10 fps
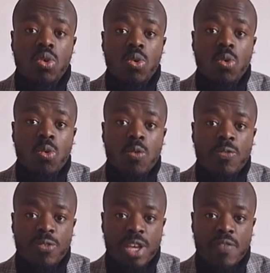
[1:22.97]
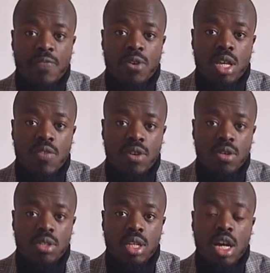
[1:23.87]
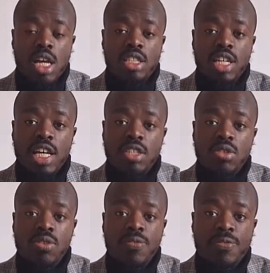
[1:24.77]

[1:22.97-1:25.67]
all 3- and 4-year-olds are entitled to